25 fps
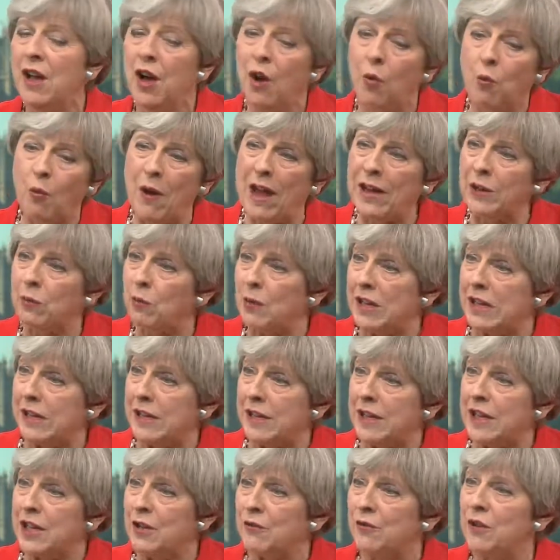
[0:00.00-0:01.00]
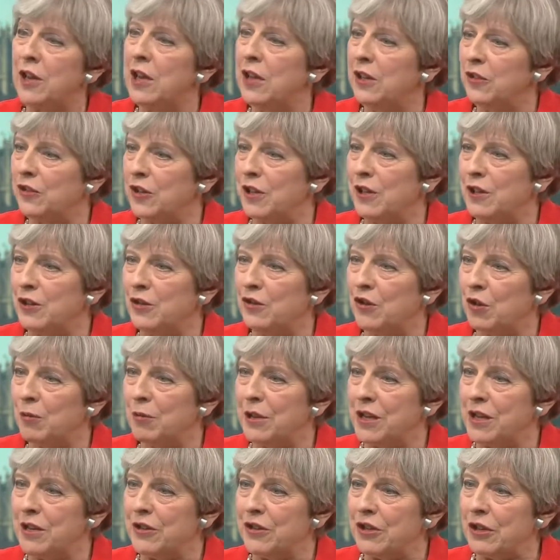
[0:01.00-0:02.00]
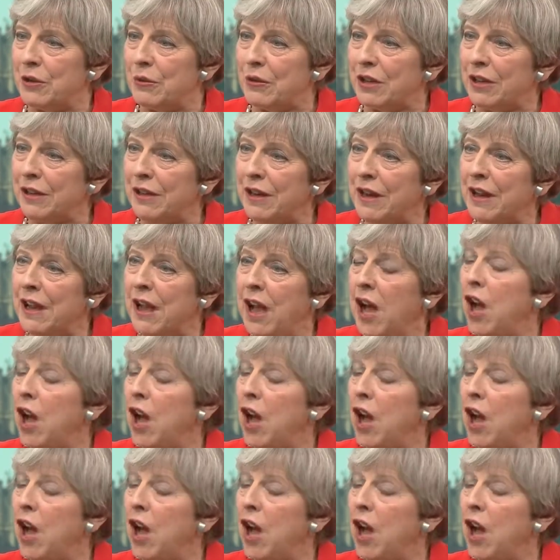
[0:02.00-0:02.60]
when we leave the European Union.